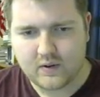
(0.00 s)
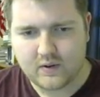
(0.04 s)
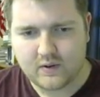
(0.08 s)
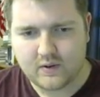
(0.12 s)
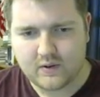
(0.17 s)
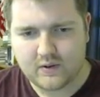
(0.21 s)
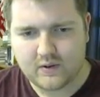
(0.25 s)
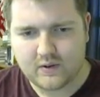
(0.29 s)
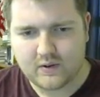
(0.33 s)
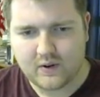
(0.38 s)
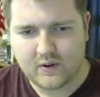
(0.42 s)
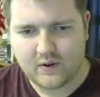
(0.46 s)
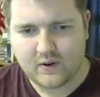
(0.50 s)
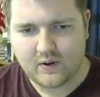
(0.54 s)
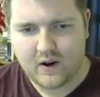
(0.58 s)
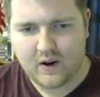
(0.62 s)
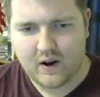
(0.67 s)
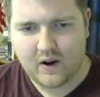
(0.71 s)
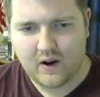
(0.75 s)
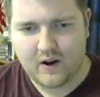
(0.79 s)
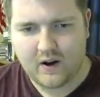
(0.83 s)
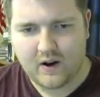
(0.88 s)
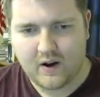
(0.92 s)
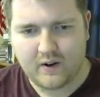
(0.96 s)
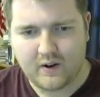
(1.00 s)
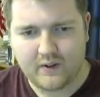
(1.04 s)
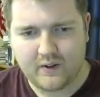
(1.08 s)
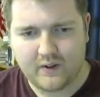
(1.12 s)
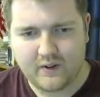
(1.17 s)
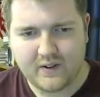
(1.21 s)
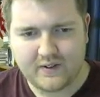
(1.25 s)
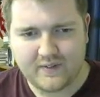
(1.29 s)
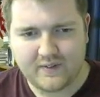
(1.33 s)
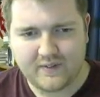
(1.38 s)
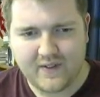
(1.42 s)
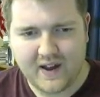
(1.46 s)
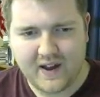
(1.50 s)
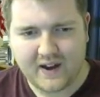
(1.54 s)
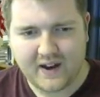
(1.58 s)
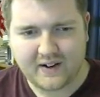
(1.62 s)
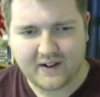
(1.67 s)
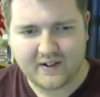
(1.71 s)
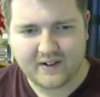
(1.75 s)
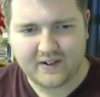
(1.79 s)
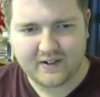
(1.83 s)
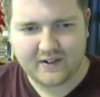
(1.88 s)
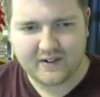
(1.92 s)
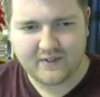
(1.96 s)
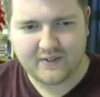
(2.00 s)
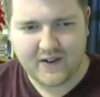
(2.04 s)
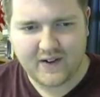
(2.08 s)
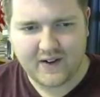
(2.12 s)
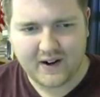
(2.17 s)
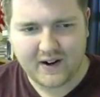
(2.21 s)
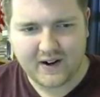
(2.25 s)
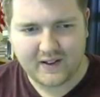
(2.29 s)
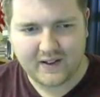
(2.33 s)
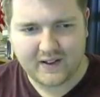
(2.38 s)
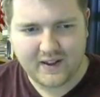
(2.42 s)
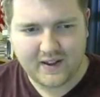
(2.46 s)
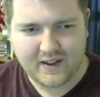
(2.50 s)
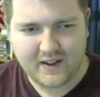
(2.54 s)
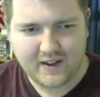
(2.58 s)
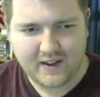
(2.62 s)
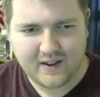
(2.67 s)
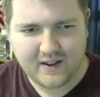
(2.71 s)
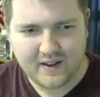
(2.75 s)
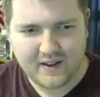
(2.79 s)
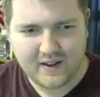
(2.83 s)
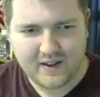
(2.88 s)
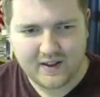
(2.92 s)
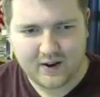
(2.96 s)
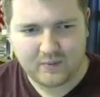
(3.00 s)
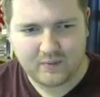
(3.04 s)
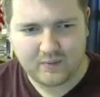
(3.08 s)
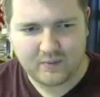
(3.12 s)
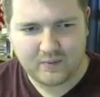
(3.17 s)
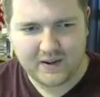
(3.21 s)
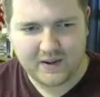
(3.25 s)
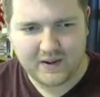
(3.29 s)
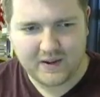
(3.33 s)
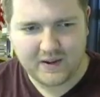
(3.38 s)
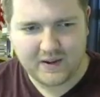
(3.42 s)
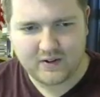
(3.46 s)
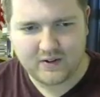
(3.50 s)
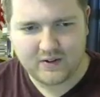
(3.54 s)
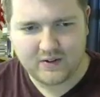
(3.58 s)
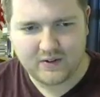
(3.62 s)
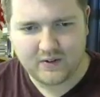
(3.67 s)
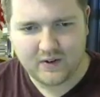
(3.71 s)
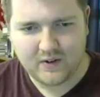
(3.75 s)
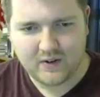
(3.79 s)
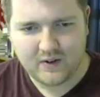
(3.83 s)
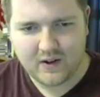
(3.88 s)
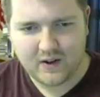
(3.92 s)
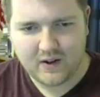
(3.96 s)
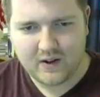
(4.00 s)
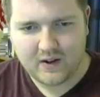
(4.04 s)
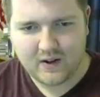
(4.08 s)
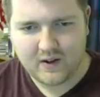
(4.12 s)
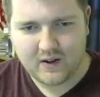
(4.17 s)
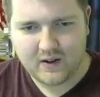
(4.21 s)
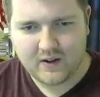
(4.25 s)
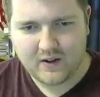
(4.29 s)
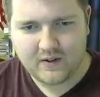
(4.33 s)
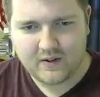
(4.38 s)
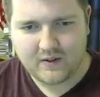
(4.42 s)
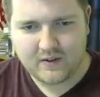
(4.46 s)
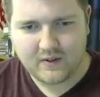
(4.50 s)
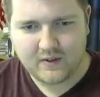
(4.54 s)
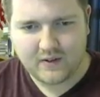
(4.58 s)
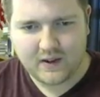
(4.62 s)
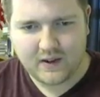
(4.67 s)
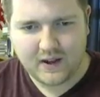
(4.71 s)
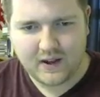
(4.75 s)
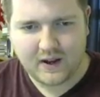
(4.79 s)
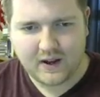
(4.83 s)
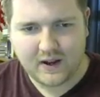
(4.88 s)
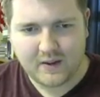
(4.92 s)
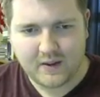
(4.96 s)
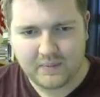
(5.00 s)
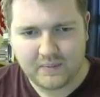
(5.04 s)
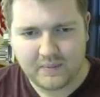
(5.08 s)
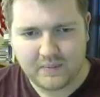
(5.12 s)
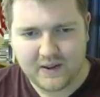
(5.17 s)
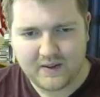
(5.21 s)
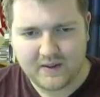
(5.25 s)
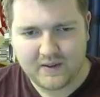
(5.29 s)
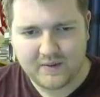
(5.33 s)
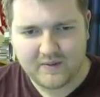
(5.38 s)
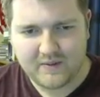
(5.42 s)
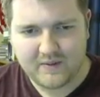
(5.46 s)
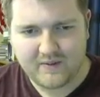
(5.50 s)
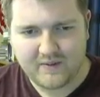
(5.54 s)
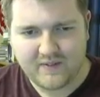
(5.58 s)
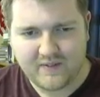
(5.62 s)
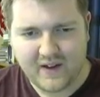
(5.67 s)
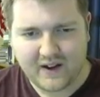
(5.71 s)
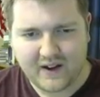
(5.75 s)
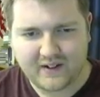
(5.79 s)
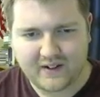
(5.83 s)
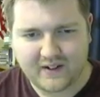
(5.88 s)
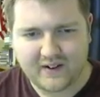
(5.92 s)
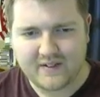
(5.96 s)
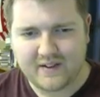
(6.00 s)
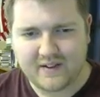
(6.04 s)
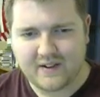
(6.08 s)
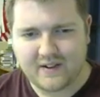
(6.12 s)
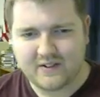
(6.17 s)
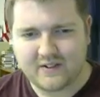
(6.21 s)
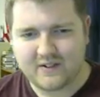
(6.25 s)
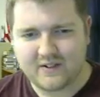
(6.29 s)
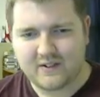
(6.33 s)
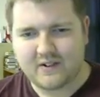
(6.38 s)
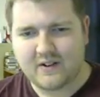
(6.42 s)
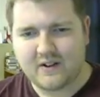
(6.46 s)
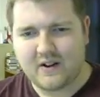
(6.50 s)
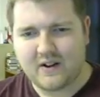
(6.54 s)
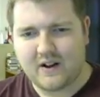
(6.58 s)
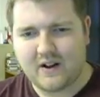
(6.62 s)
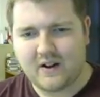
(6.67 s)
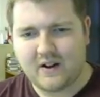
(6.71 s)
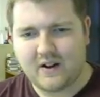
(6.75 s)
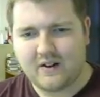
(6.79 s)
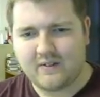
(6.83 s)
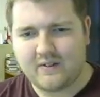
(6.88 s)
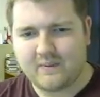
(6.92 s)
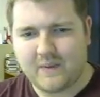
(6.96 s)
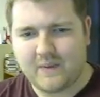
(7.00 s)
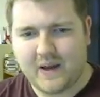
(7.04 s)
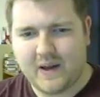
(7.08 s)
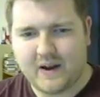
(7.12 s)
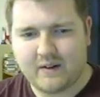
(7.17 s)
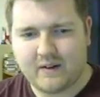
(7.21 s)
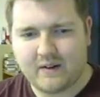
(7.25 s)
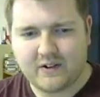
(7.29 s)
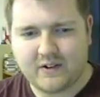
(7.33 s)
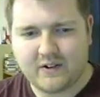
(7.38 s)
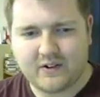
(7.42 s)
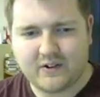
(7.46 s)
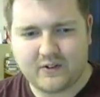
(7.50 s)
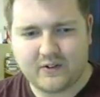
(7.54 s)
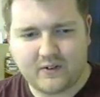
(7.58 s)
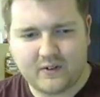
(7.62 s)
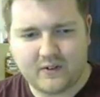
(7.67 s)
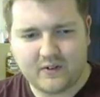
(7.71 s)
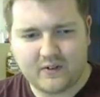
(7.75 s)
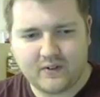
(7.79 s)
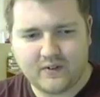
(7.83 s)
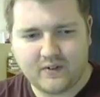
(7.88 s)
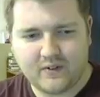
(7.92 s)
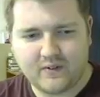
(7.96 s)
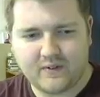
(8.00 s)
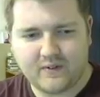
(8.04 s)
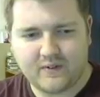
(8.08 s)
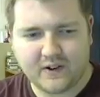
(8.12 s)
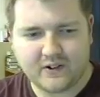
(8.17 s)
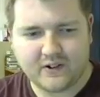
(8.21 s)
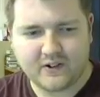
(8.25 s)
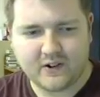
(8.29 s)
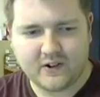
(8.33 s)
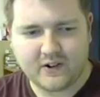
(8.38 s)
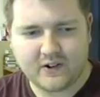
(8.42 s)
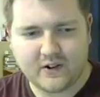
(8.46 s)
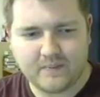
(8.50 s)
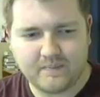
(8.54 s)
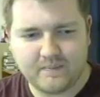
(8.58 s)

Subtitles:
So all these factors finally help me to get a complete factorization of my original function.